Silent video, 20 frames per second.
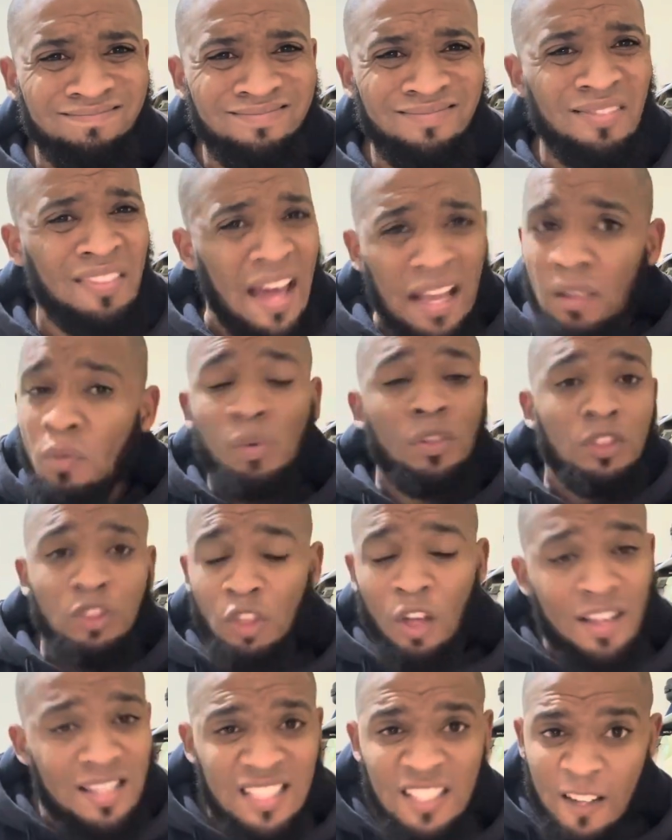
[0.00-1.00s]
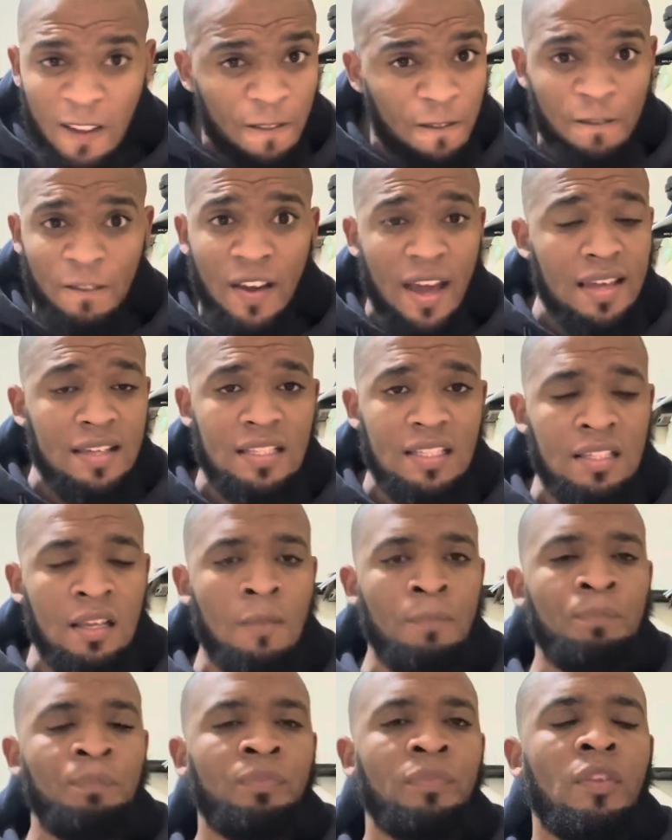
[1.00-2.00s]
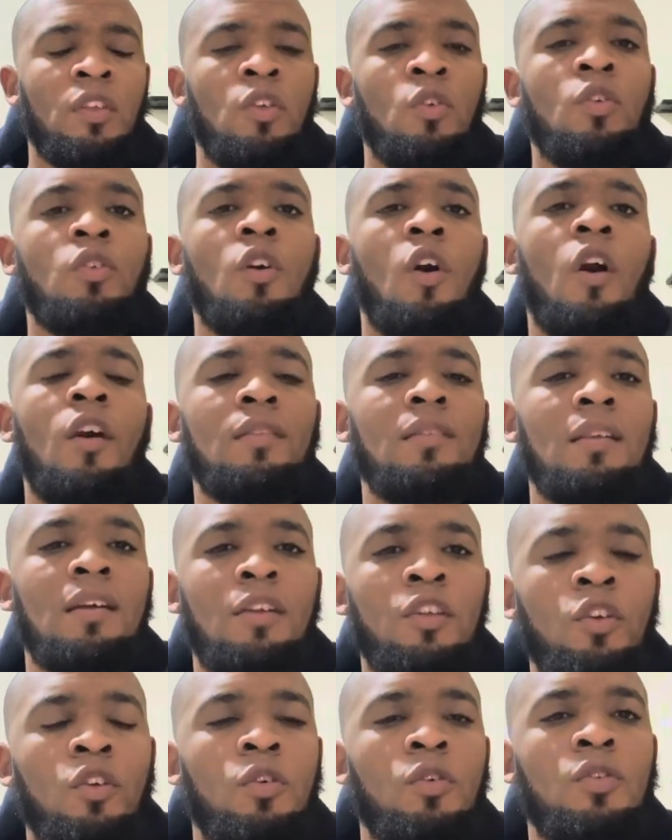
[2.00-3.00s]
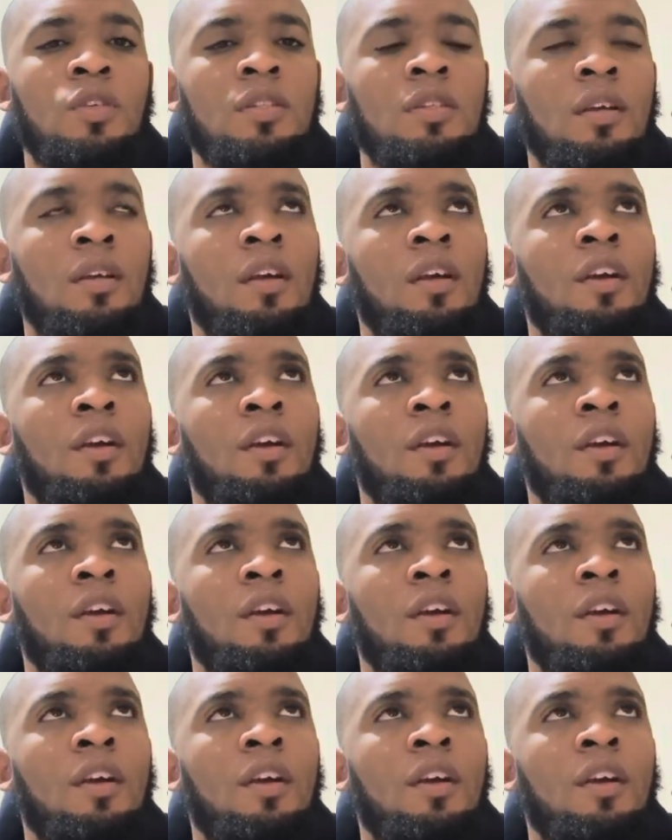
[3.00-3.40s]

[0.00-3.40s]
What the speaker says: That will not suffice. You can't use